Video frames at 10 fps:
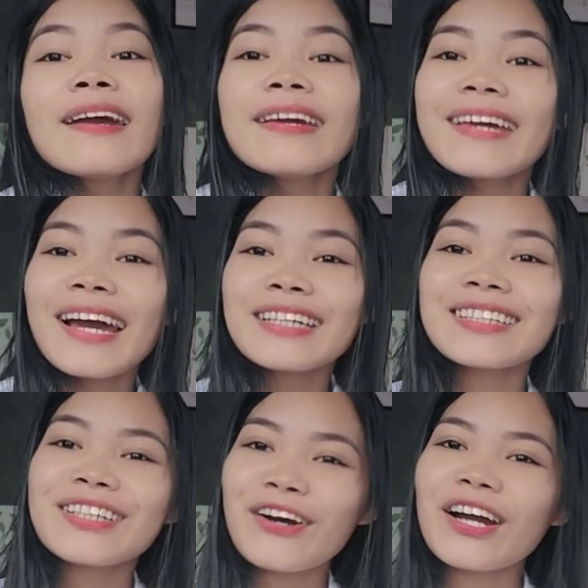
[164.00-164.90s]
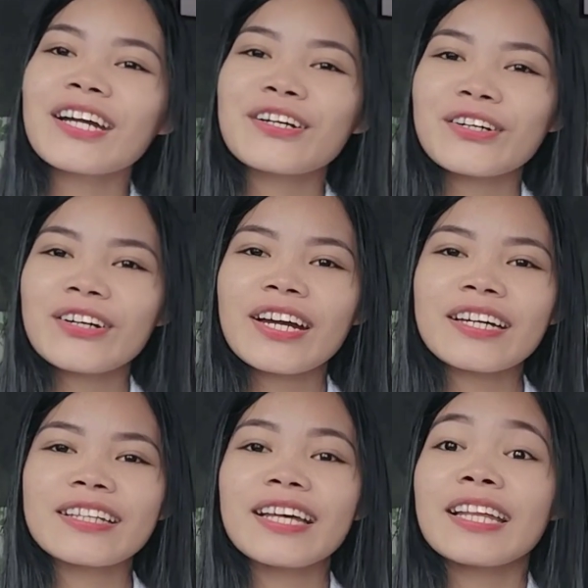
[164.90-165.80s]
Yes, you are
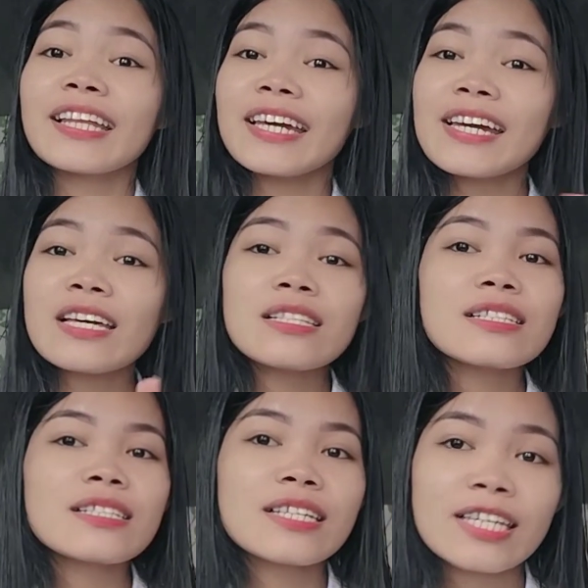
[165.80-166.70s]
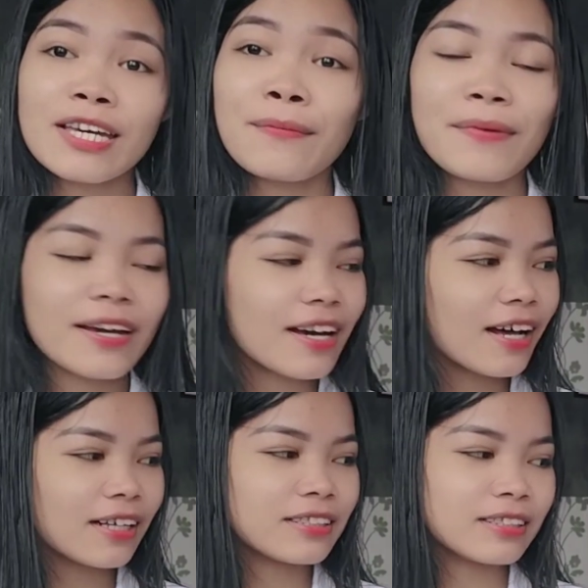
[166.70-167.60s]
correct. That is
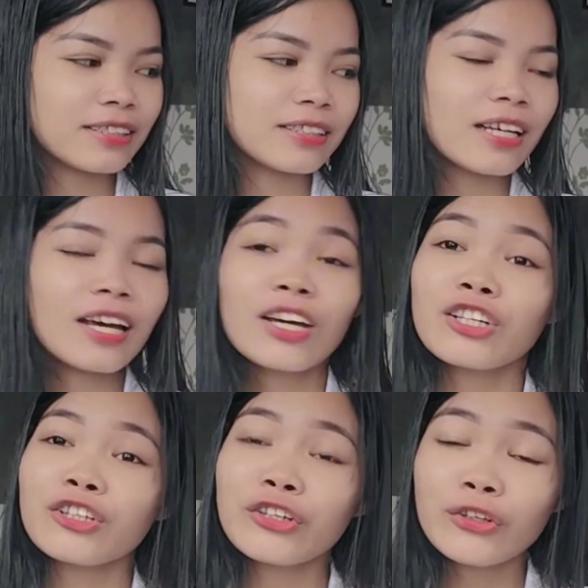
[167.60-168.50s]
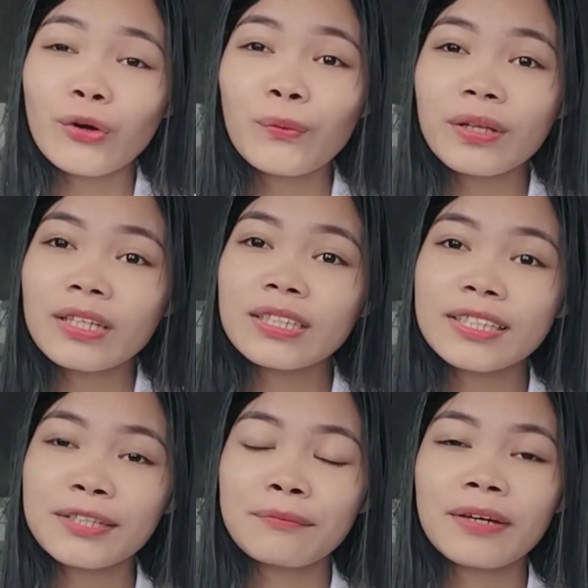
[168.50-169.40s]
chemicals. Did you know what is
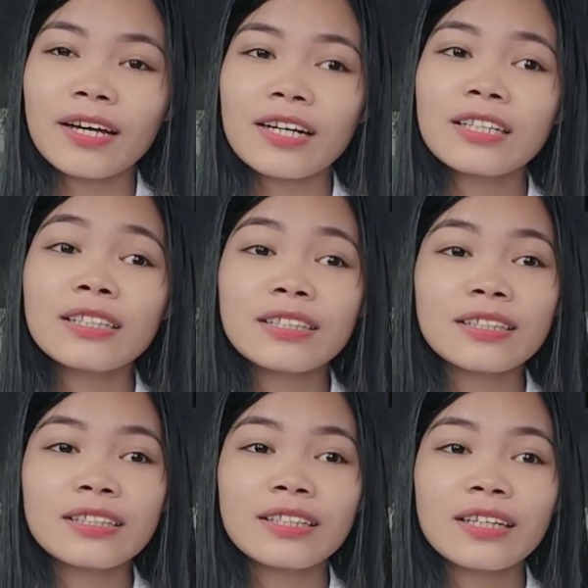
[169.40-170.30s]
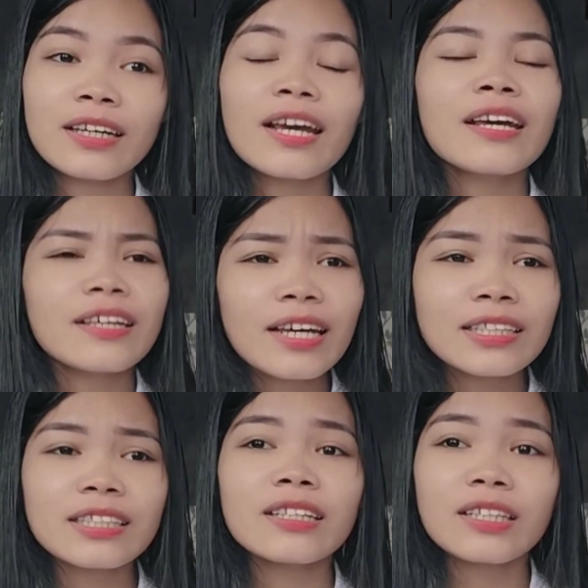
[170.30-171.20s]
chemicals?
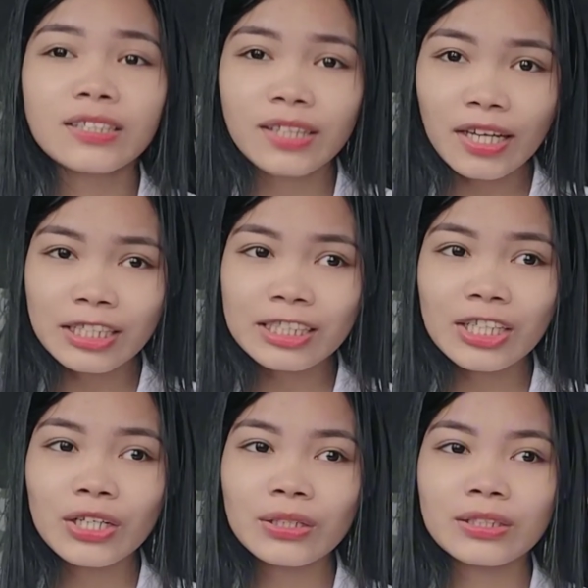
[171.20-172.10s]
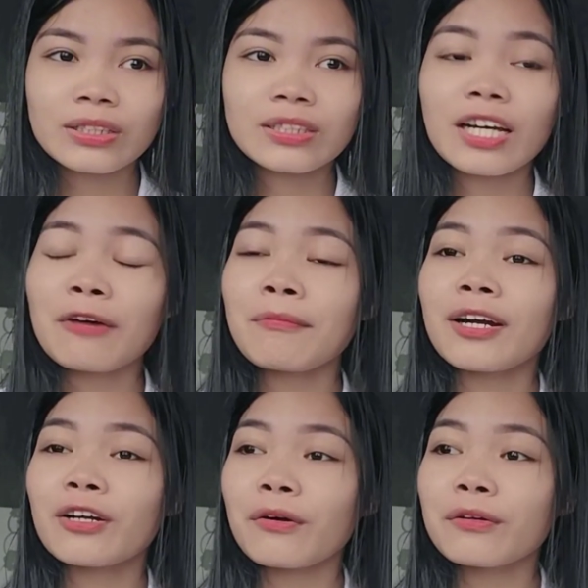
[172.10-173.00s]
Yes, it is dangerous. Some
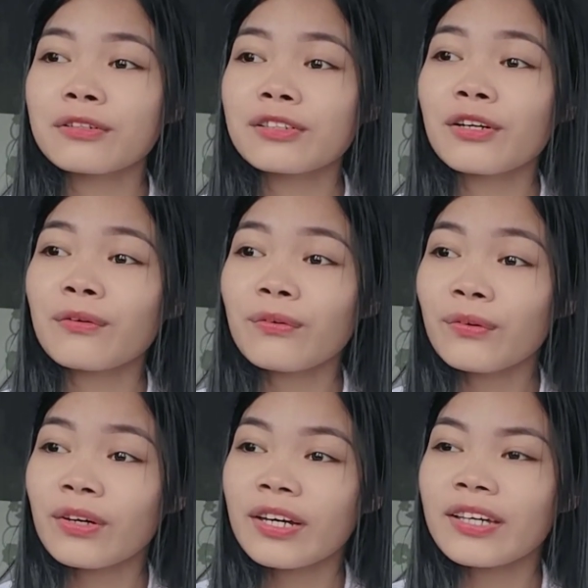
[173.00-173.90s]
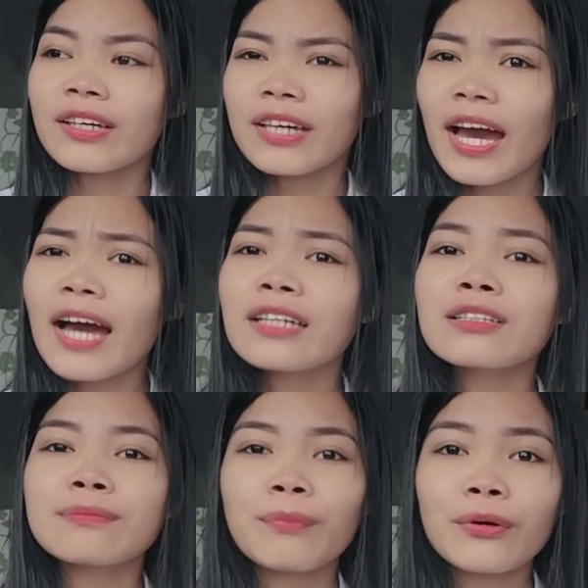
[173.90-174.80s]
are also,
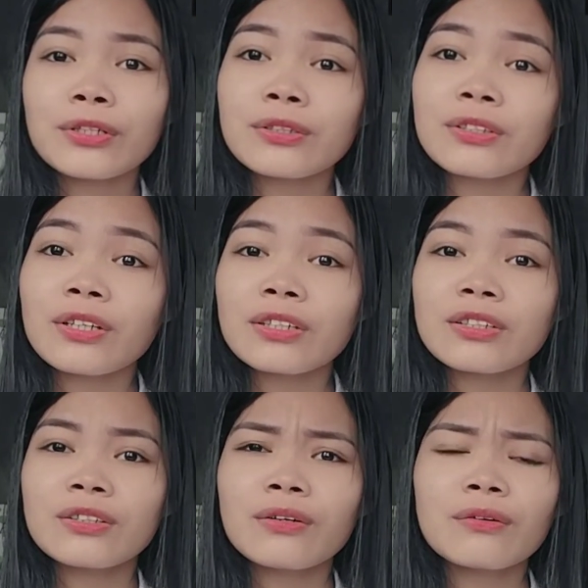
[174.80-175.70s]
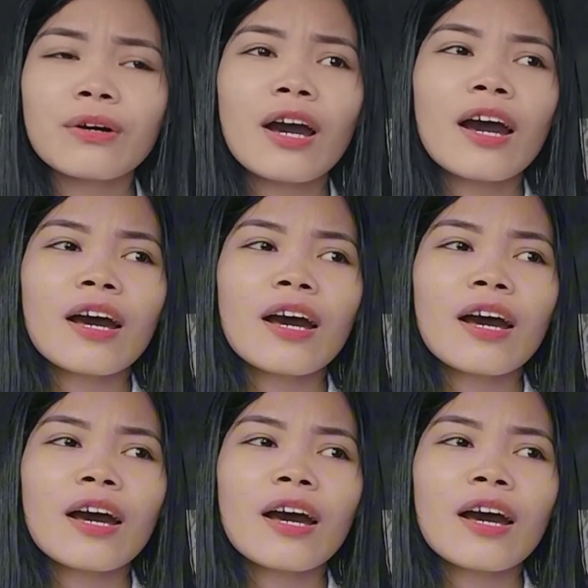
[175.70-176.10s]
yes, poisonous. No,